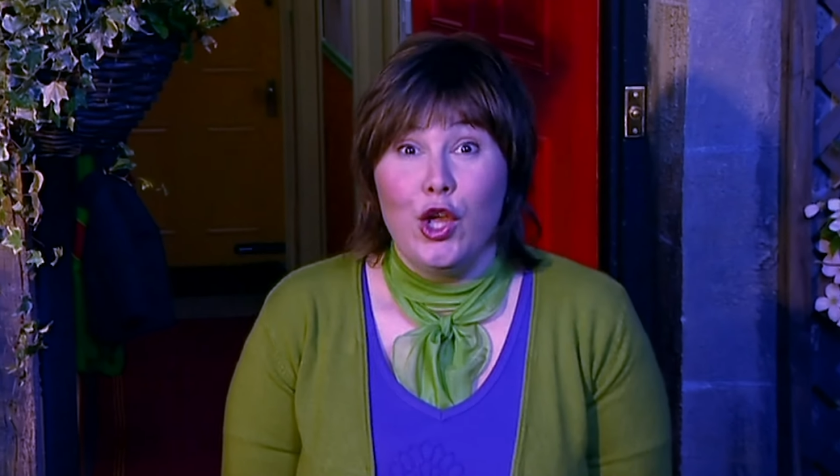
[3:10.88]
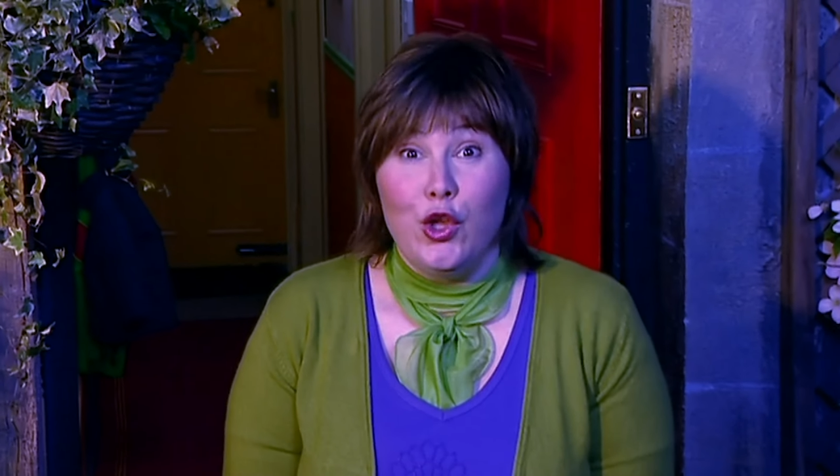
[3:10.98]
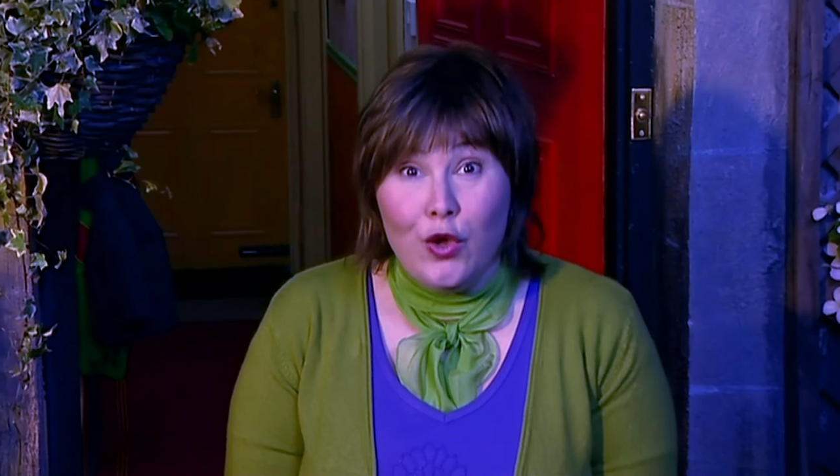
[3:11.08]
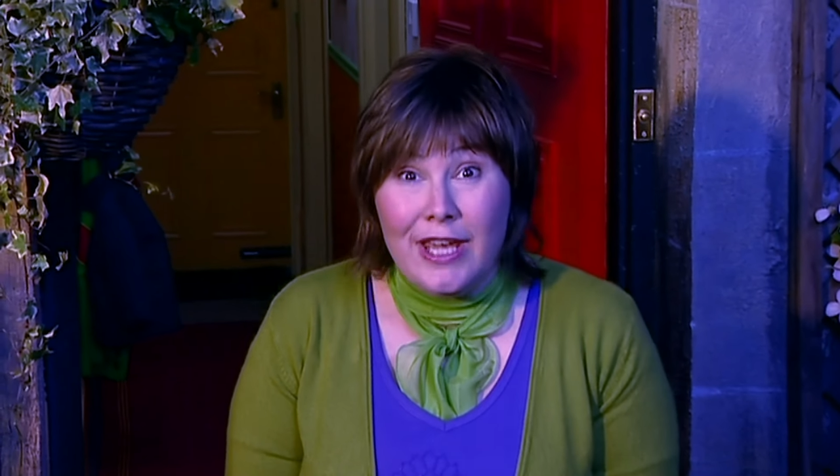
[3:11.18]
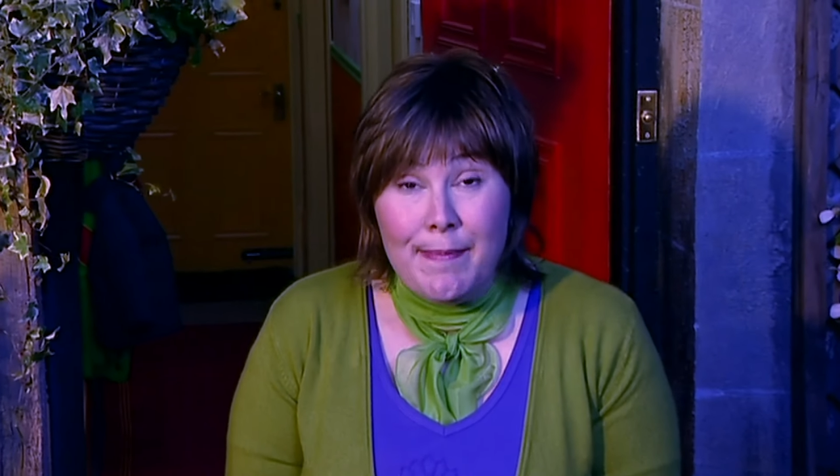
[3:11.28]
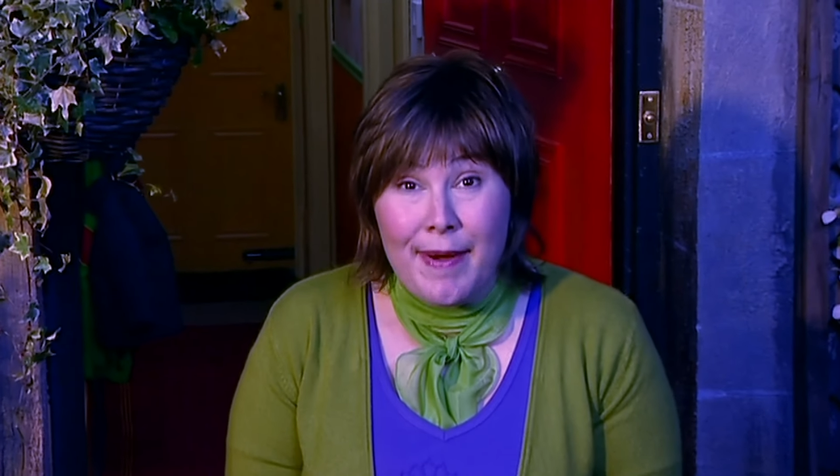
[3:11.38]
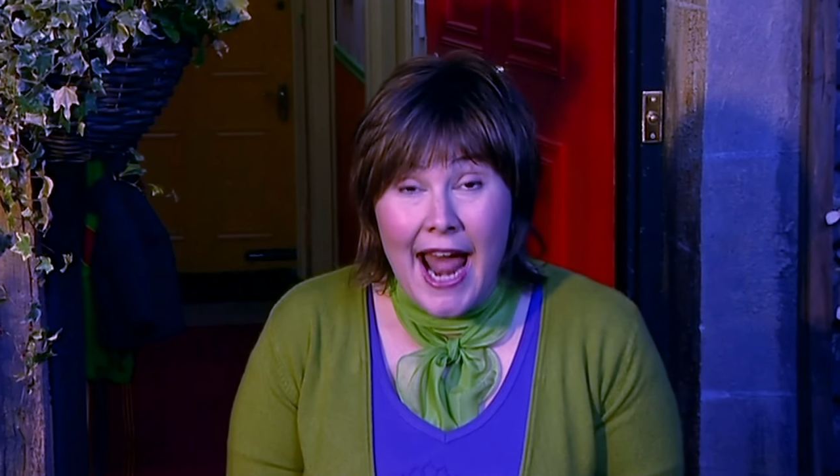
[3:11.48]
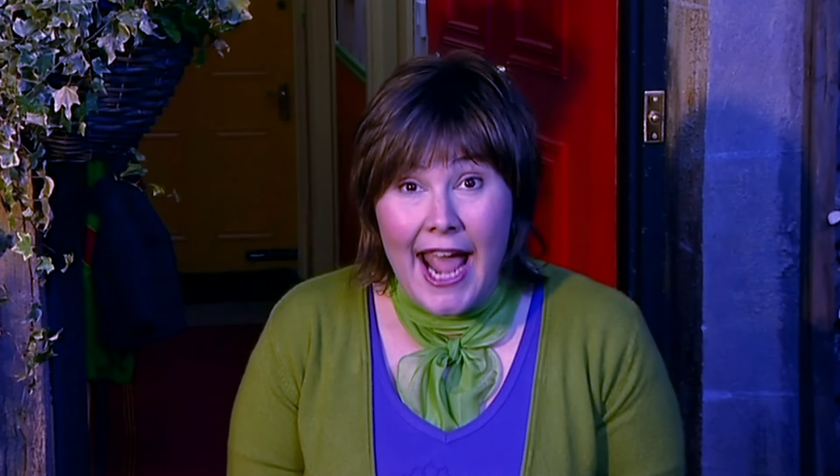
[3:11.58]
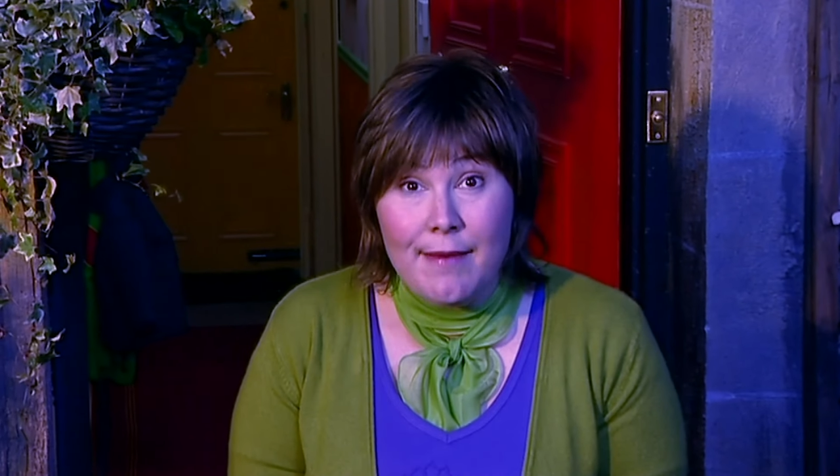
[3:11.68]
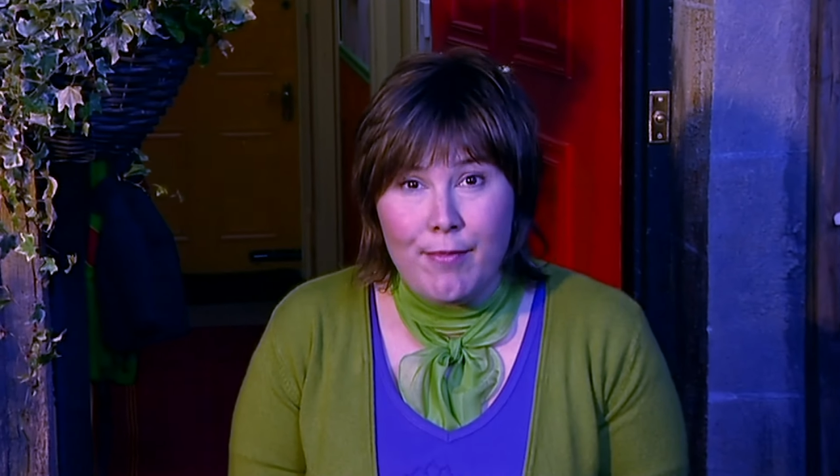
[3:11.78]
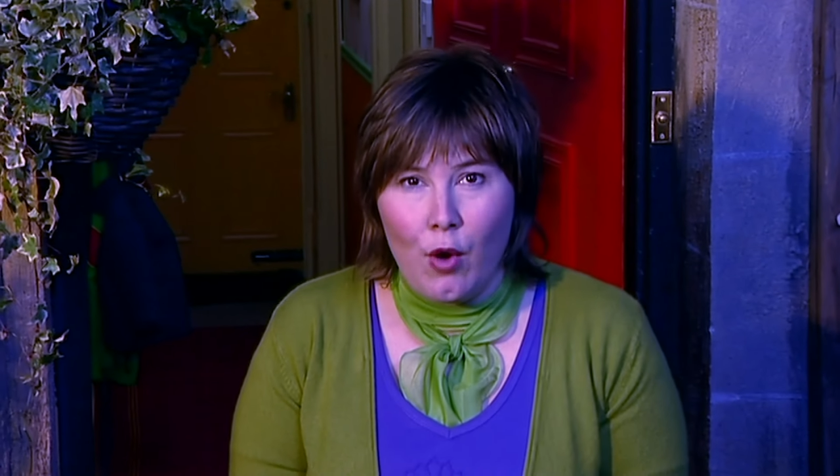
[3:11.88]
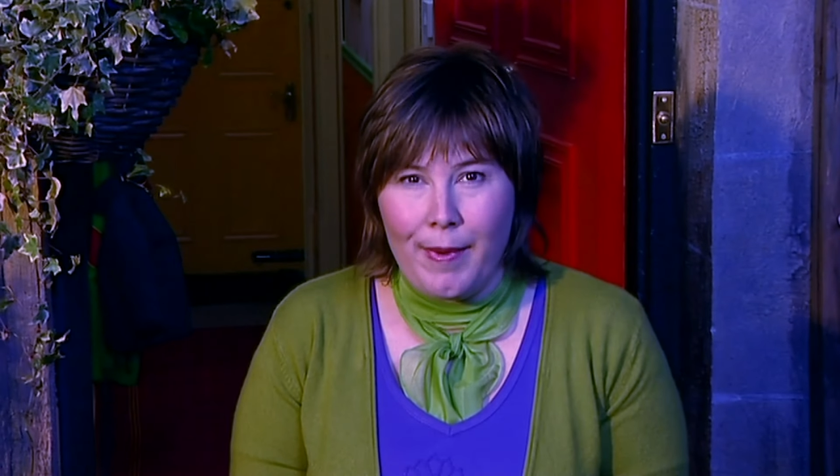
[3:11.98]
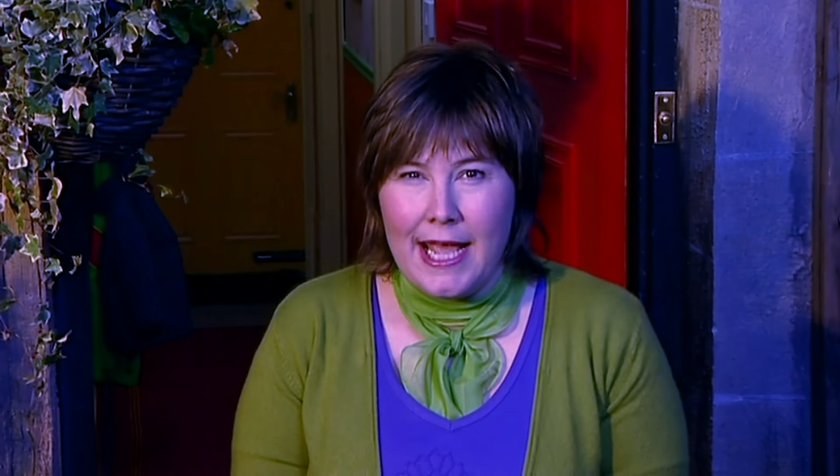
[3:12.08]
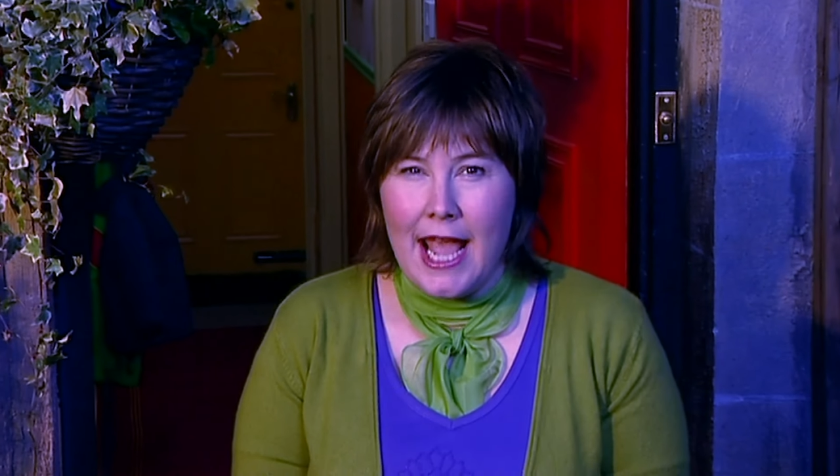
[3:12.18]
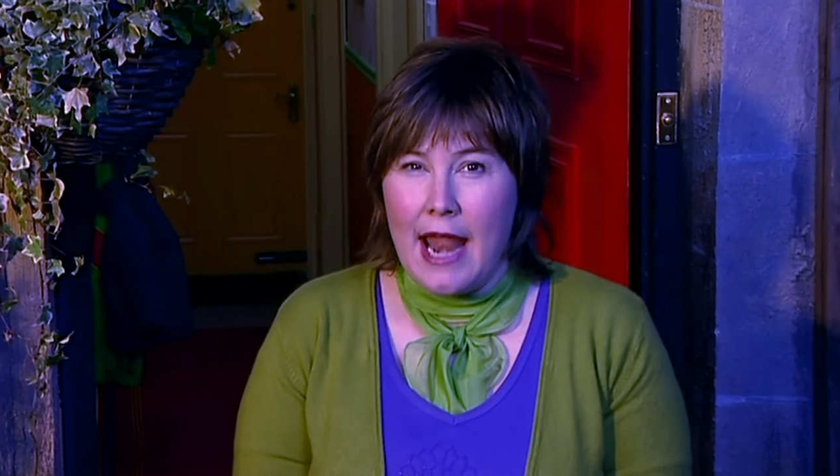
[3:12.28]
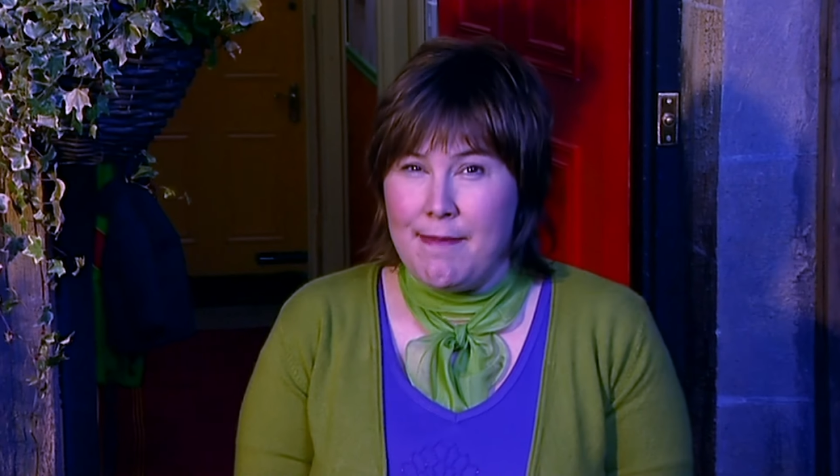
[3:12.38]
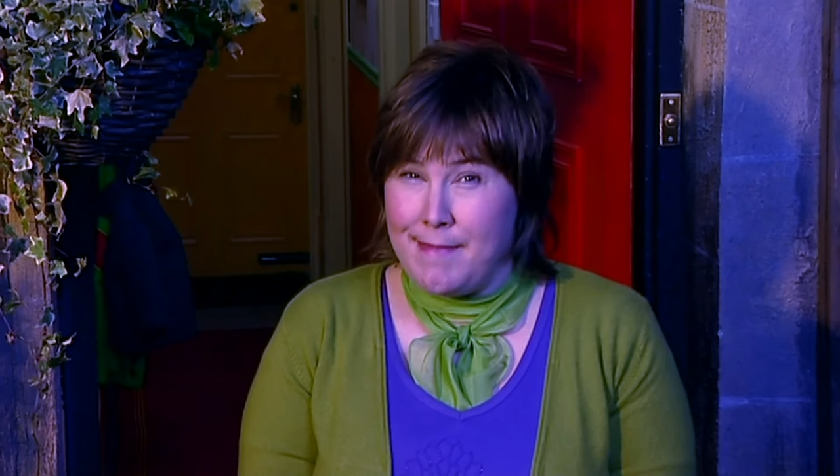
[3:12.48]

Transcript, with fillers: you keep an eye on Bobby and